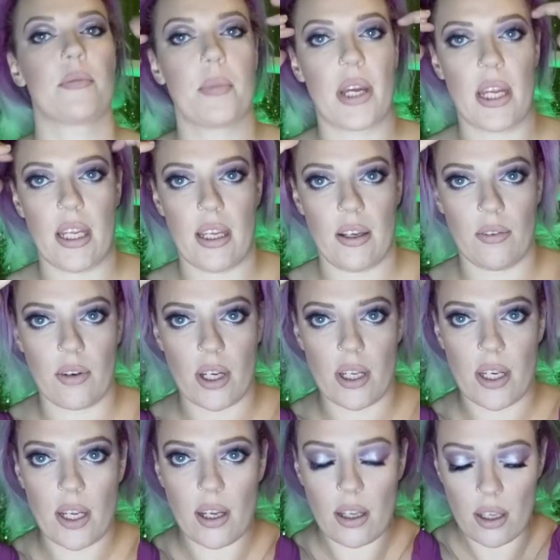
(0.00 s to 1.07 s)
of my hair
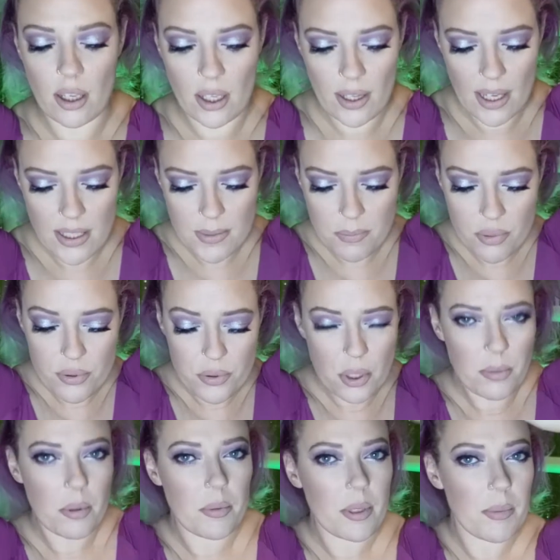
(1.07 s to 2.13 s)
right now, and that's
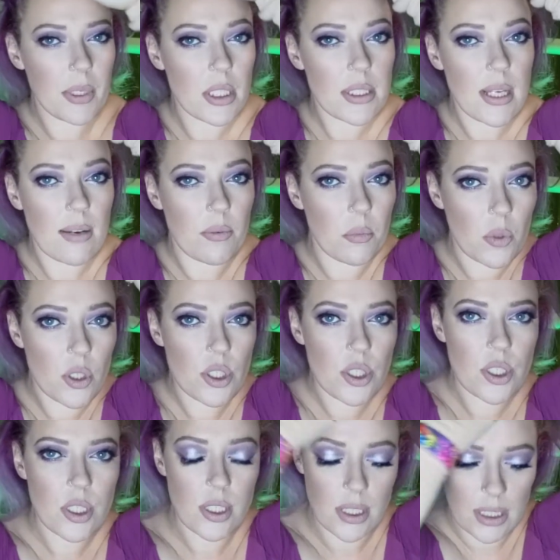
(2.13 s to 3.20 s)
probably because I haven't
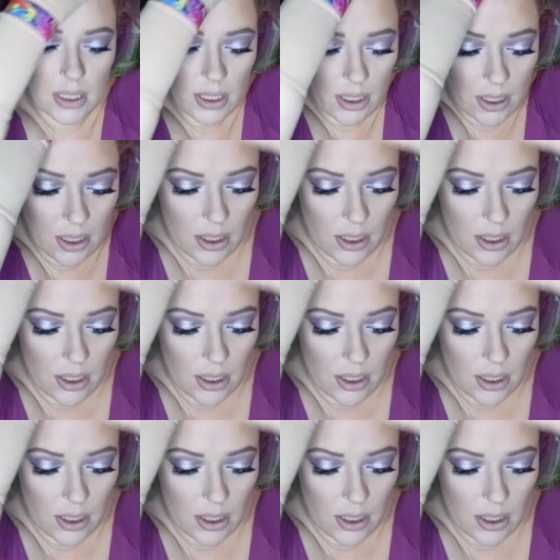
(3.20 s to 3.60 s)
washed it in